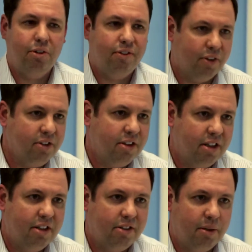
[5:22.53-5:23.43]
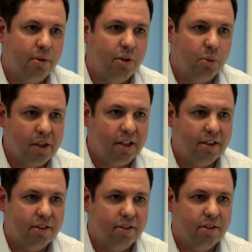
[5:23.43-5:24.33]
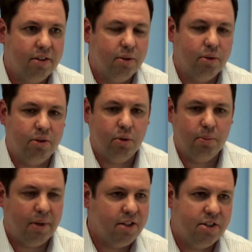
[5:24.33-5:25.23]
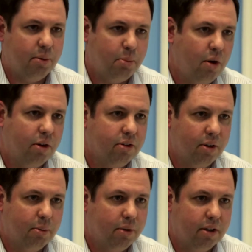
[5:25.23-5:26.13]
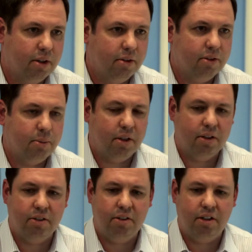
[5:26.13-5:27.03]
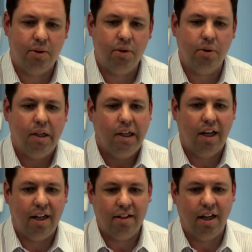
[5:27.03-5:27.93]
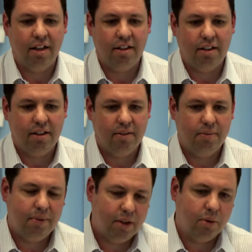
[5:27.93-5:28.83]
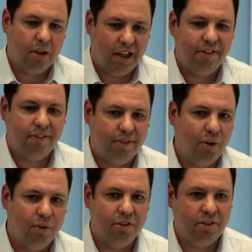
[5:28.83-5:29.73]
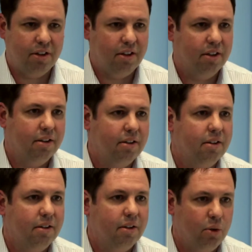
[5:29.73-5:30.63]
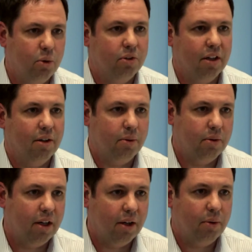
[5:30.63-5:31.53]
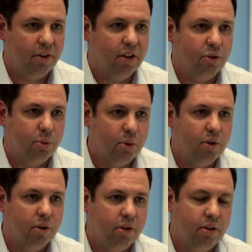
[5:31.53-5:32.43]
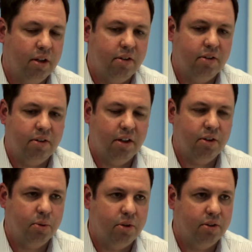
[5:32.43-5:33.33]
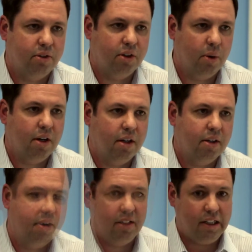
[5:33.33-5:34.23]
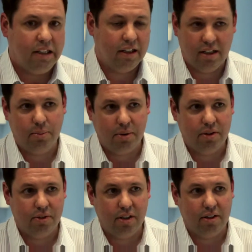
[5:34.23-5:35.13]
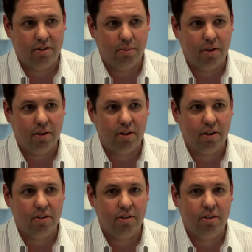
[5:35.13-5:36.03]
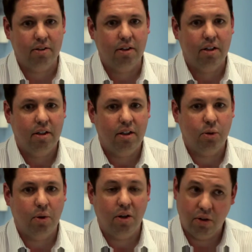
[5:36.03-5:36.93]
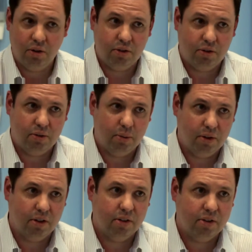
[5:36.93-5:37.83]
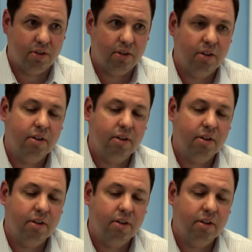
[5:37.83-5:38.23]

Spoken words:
funded in similar ways. There's no magic pot somewhere that somebody else is doing. And Cliff obviously knows how things work, and that's what you require. You need a little bit of realism in things, and he's quite honest with us.